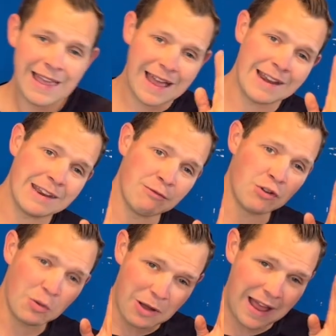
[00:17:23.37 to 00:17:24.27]
and a
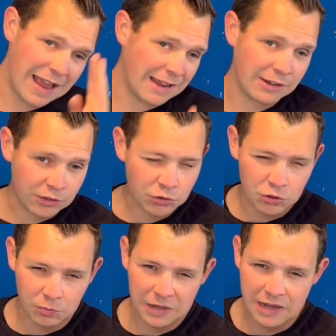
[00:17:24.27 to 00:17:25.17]
robot hand
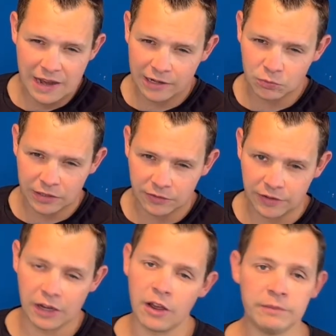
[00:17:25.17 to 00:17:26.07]
should be next week's
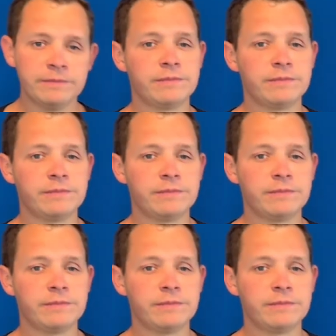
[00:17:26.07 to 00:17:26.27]
video.